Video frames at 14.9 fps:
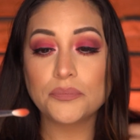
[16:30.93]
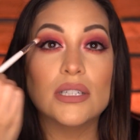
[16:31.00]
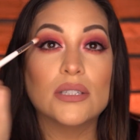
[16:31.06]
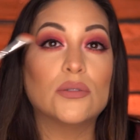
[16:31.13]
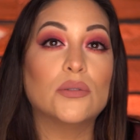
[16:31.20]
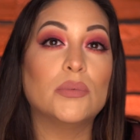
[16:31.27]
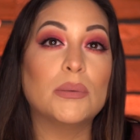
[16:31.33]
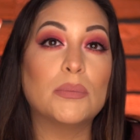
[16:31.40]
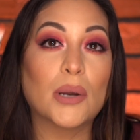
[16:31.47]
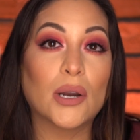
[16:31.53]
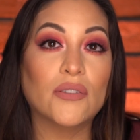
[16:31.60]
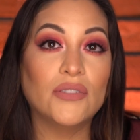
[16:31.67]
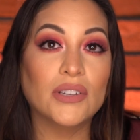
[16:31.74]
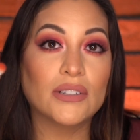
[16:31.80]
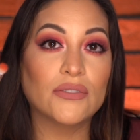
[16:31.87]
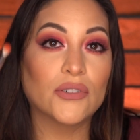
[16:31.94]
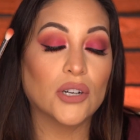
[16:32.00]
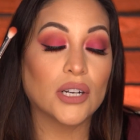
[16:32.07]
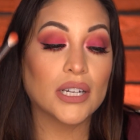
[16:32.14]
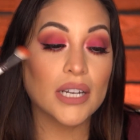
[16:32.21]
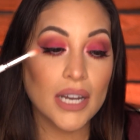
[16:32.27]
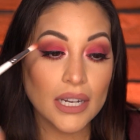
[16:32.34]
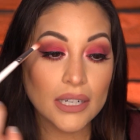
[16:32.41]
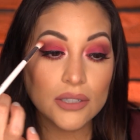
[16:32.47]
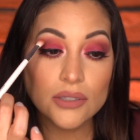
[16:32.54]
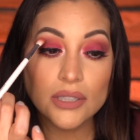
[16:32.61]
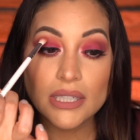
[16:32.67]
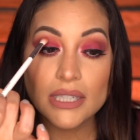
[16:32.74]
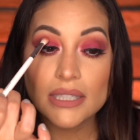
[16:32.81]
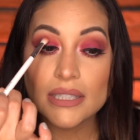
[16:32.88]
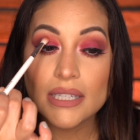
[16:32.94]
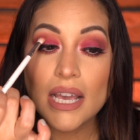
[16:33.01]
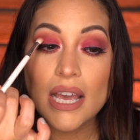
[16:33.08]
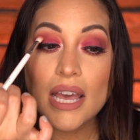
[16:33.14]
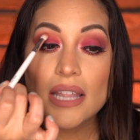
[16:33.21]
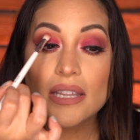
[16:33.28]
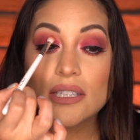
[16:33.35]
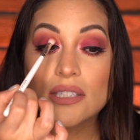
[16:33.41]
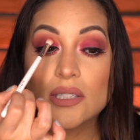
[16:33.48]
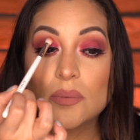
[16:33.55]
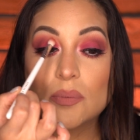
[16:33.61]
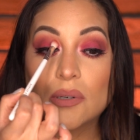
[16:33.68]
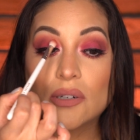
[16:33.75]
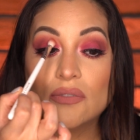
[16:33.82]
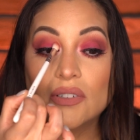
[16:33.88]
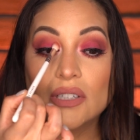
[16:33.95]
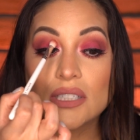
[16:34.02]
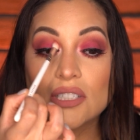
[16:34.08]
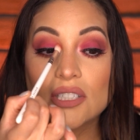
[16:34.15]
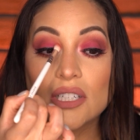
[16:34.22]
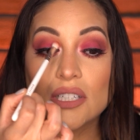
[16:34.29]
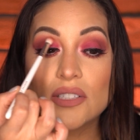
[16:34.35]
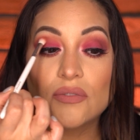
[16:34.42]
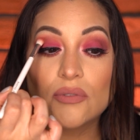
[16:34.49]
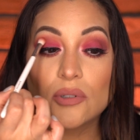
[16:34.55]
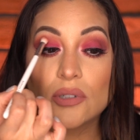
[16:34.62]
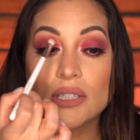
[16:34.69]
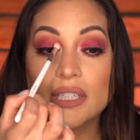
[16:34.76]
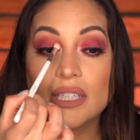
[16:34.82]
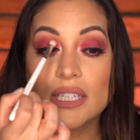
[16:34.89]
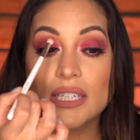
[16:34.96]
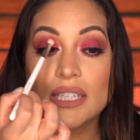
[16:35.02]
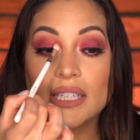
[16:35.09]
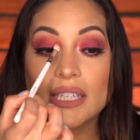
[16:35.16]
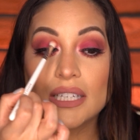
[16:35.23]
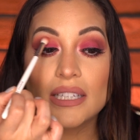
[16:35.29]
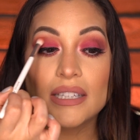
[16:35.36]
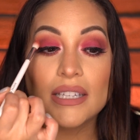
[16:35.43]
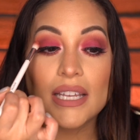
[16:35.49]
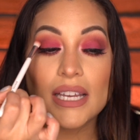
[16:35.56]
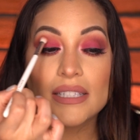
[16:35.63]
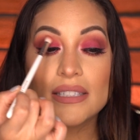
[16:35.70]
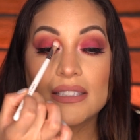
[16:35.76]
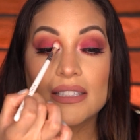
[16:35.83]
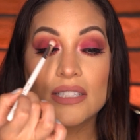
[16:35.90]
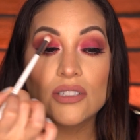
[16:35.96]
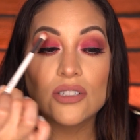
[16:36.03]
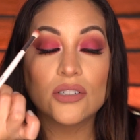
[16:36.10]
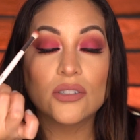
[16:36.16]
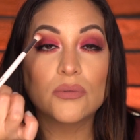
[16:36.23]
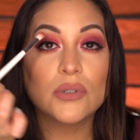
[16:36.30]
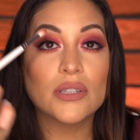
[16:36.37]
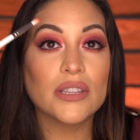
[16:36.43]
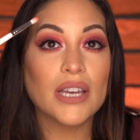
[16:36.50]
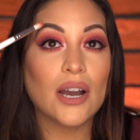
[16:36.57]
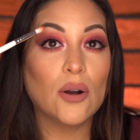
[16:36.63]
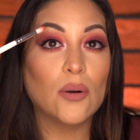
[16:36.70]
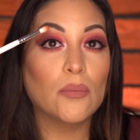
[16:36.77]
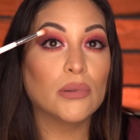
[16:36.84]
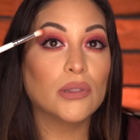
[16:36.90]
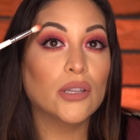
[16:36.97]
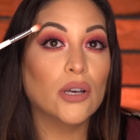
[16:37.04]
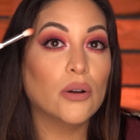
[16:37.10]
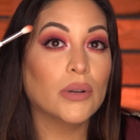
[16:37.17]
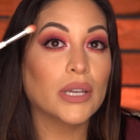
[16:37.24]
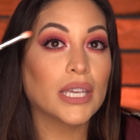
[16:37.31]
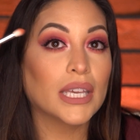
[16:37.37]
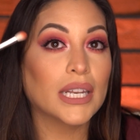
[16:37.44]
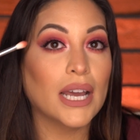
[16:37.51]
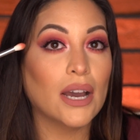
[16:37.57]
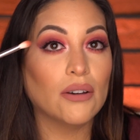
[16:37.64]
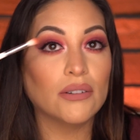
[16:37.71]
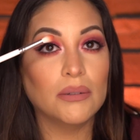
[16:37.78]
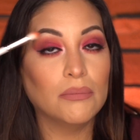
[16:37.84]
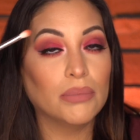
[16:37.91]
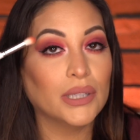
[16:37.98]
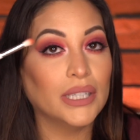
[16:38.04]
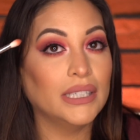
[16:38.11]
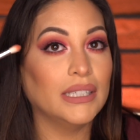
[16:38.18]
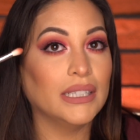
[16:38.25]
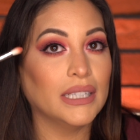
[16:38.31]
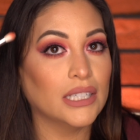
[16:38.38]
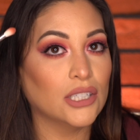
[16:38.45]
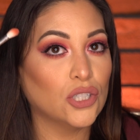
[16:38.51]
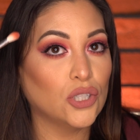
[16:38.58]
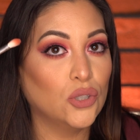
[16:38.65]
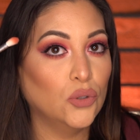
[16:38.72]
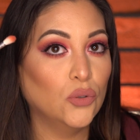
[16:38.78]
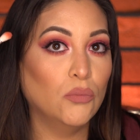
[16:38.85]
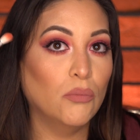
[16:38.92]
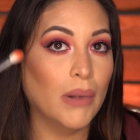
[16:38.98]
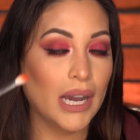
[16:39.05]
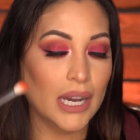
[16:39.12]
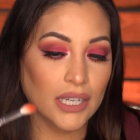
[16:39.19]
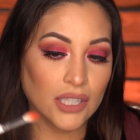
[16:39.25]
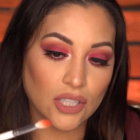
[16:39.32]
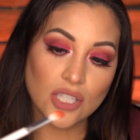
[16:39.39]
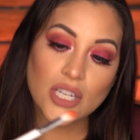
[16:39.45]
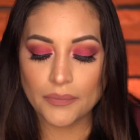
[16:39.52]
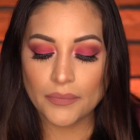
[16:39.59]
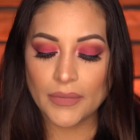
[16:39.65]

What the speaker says: This would be perfect for a cut crease. This is perfect just for getting in that center without blowing it out and blending it too much.